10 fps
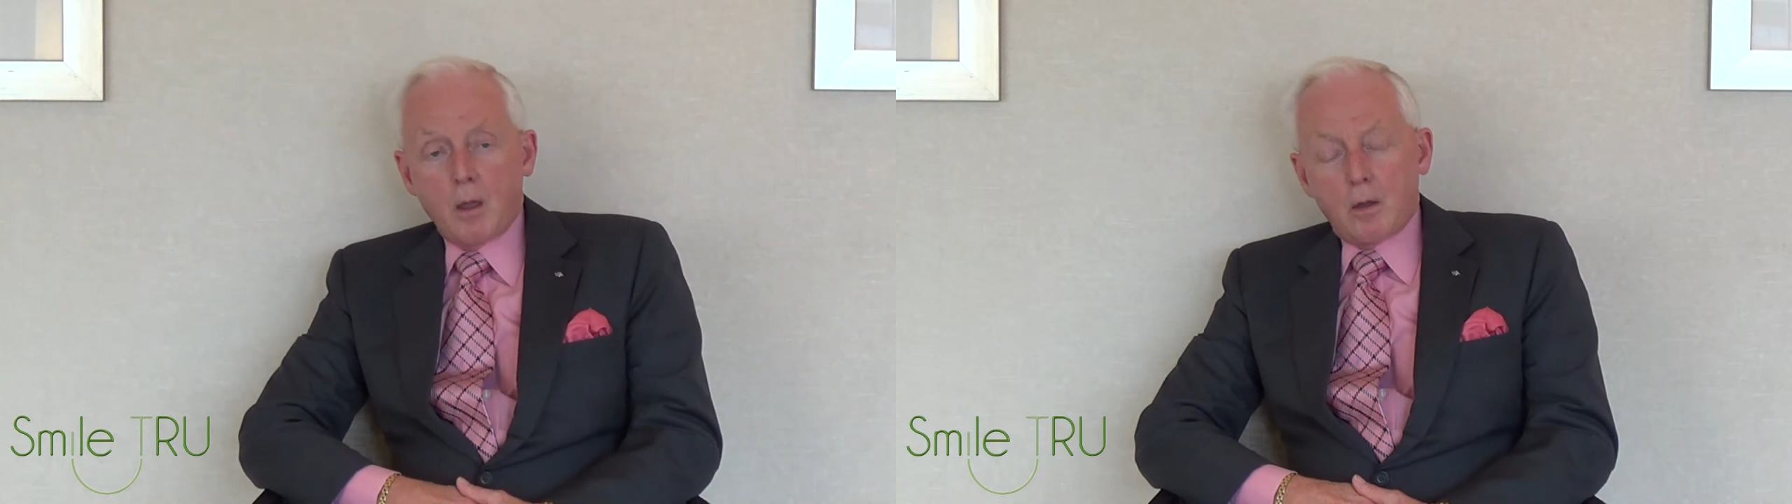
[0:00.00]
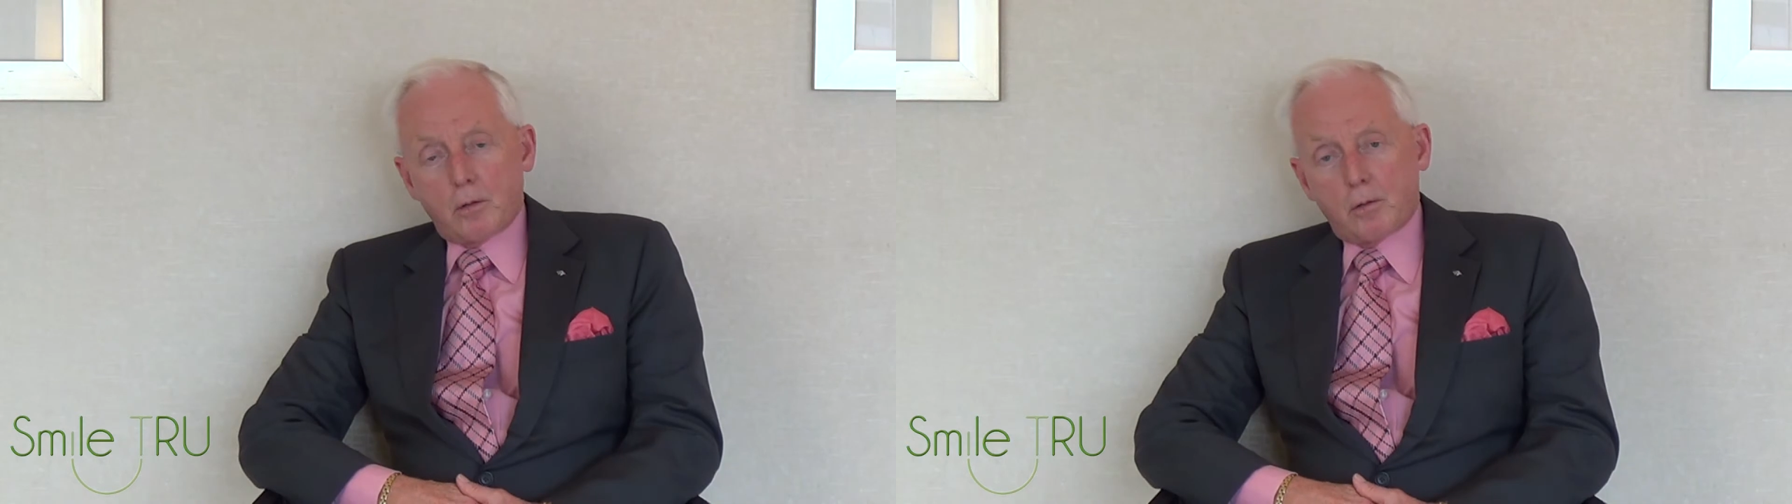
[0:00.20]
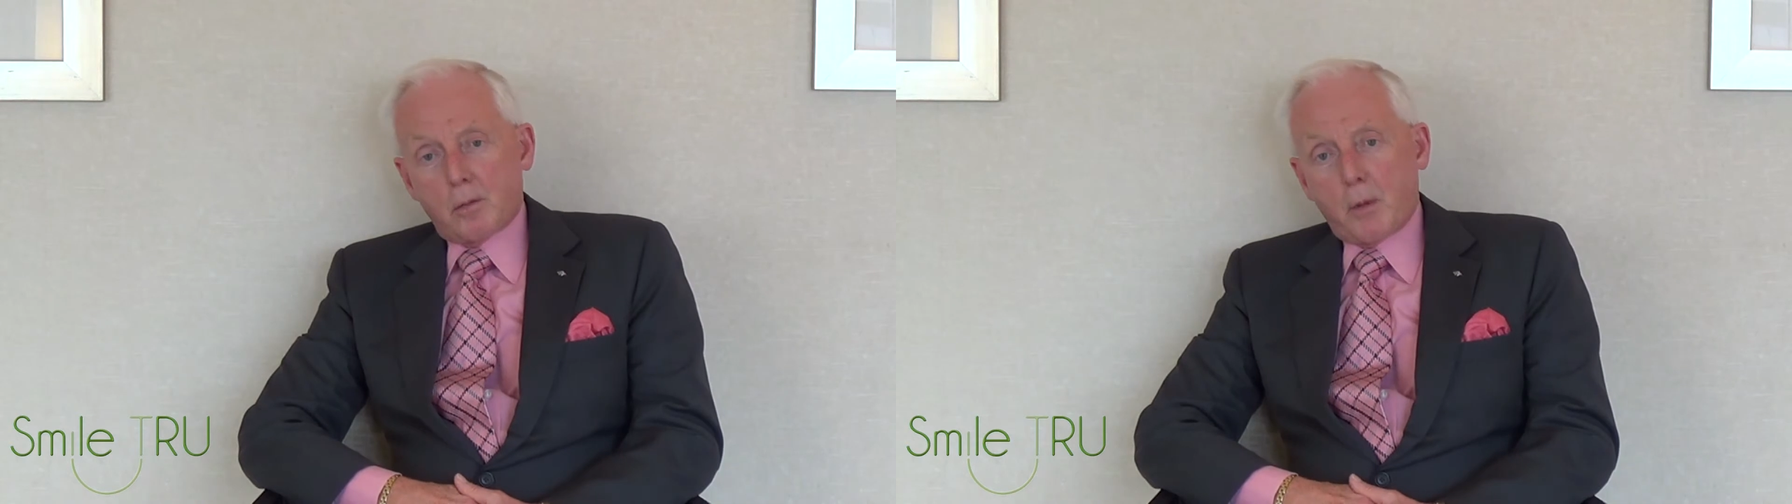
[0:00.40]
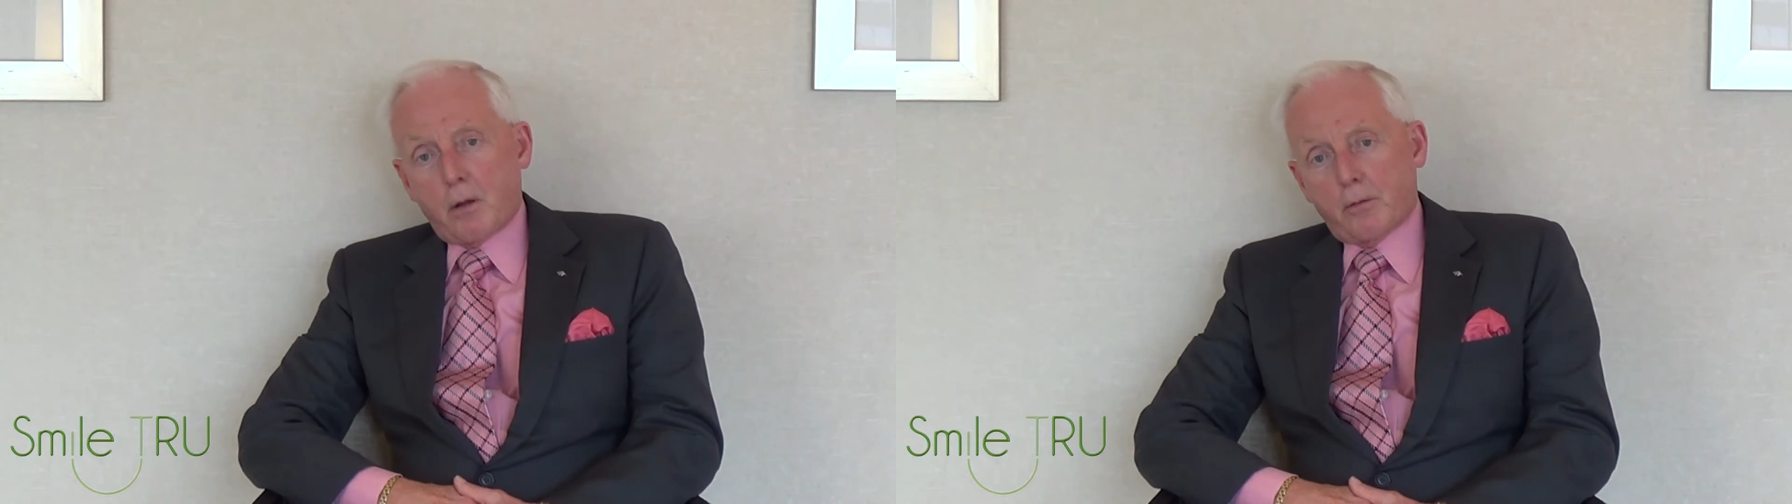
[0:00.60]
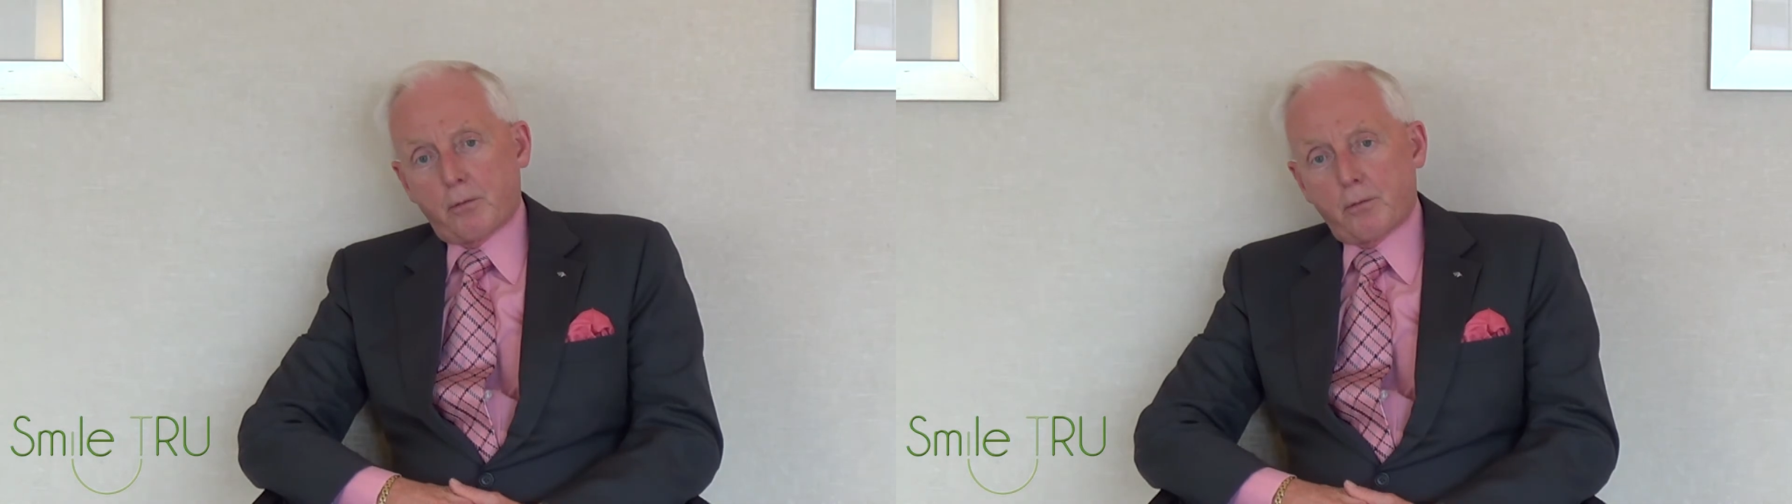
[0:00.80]
So
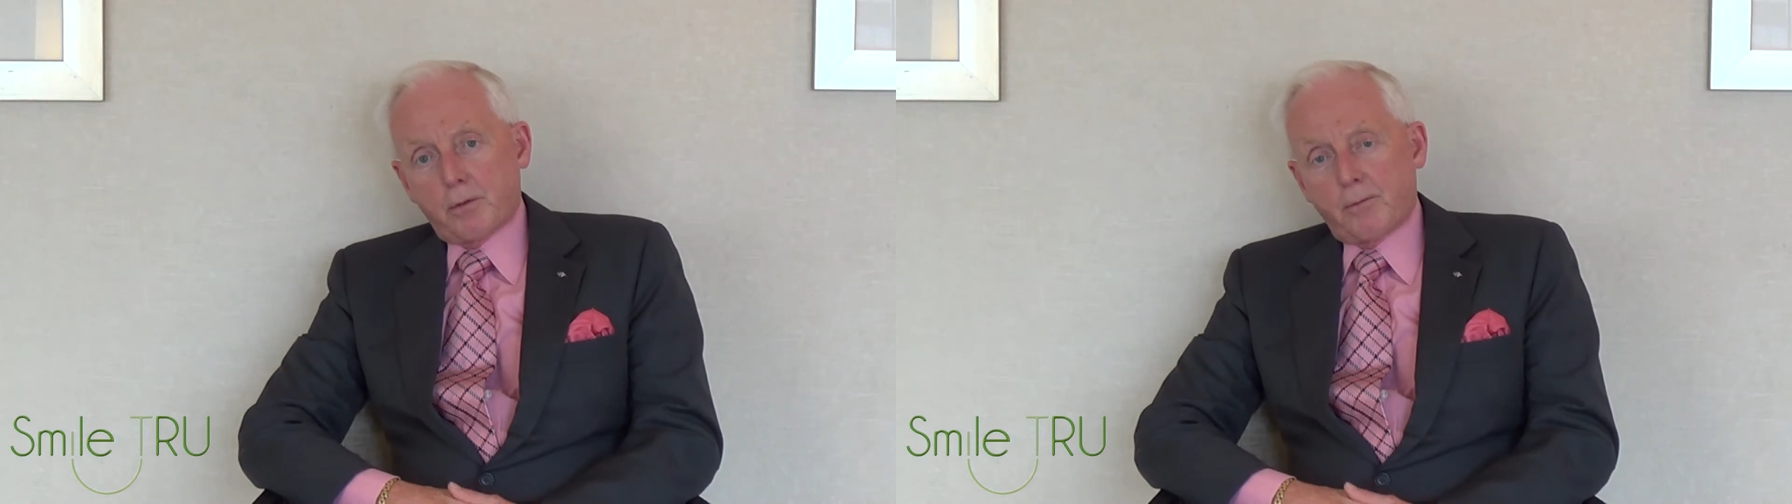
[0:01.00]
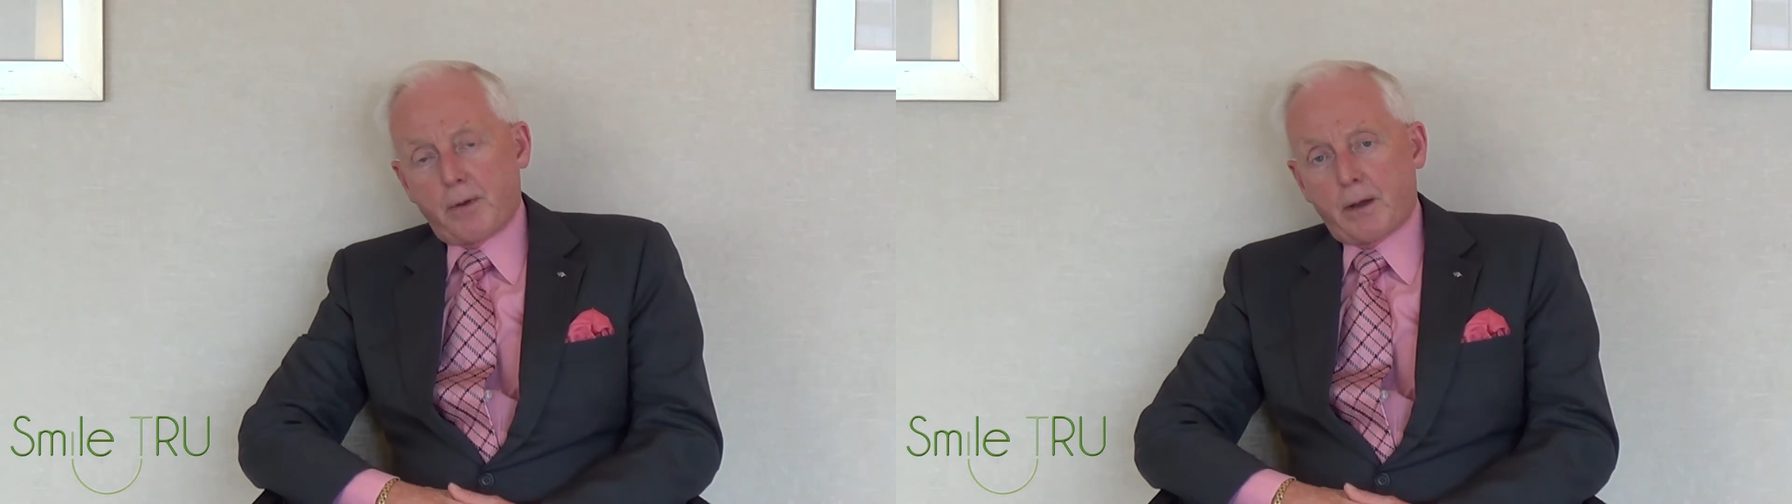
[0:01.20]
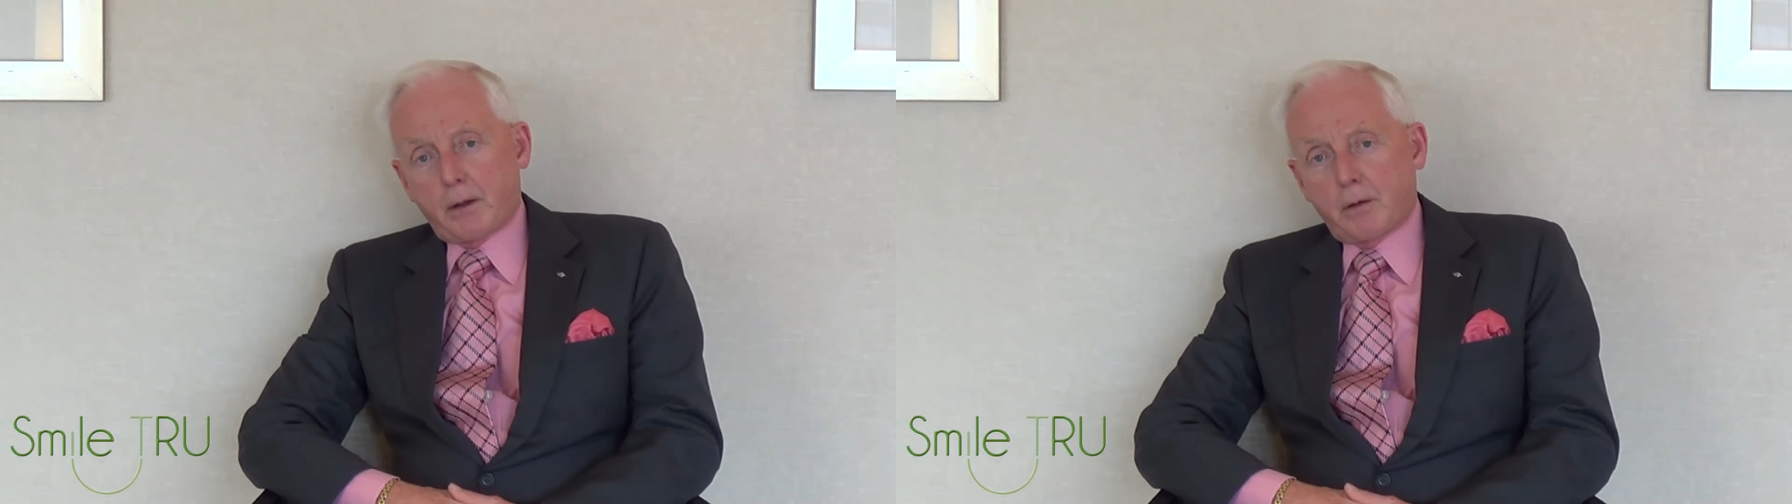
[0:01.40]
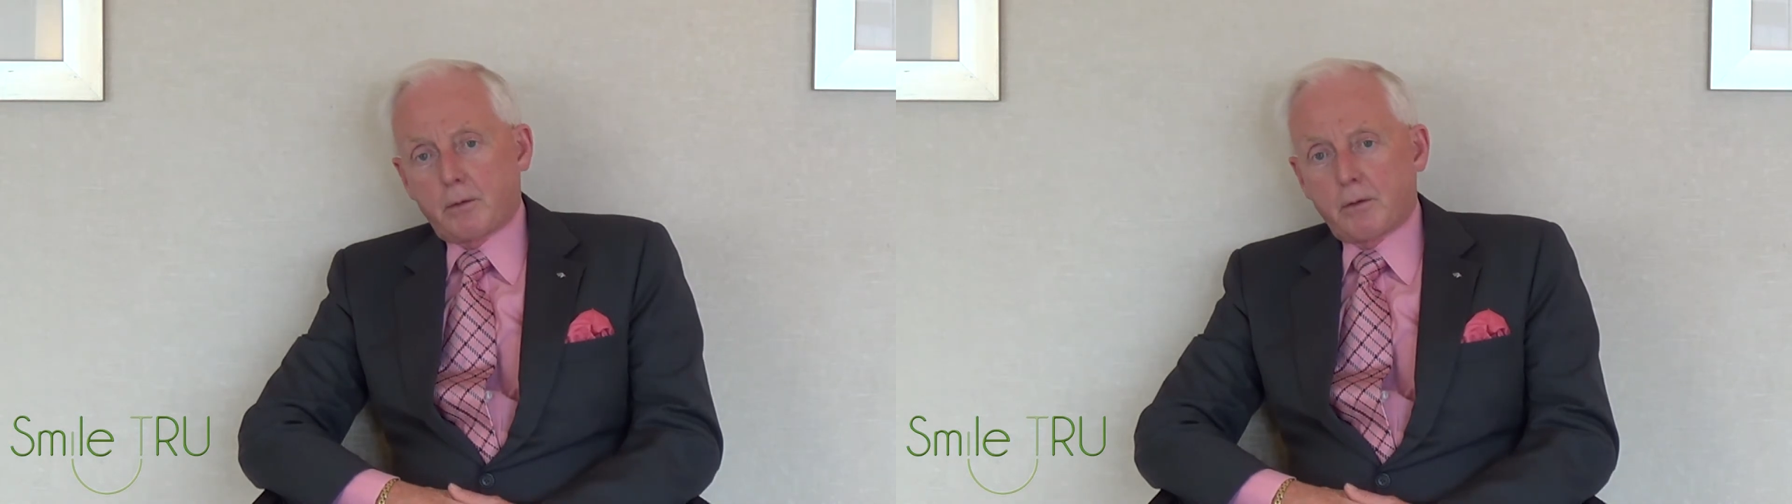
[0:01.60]
Smile TRU is divided into